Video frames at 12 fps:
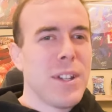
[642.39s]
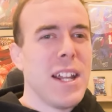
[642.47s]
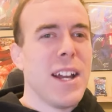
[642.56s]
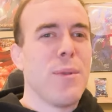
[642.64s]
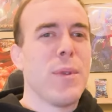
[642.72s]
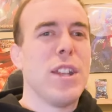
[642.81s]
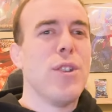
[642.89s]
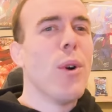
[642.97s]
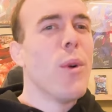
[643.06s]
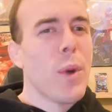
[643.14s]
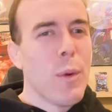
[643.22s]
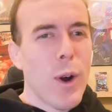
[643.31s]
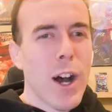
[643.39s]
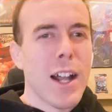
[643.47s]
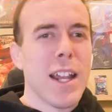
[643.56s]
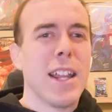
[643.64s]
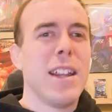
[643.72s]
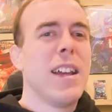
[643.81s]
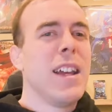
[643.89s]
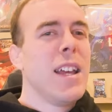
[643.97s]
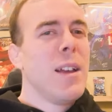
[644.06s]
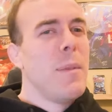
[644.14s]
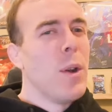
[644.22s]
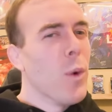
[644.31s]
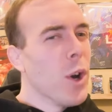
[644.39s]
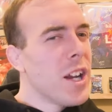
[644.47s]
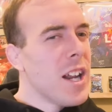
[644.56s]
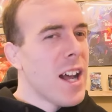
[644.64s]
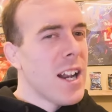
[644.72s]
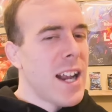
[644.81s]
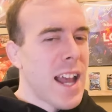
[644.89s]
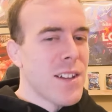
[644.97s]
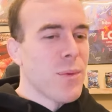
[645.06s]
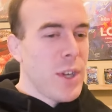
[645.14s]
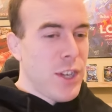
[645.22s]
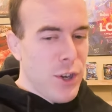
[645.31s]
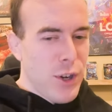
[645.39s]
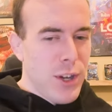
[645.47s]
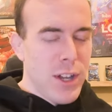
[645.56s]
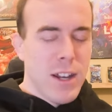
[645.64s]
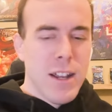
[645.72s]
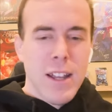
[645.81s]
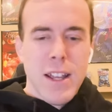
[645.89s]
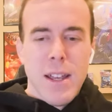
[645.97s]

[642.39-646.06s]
You know, we knew what we wanted, been working on it as we could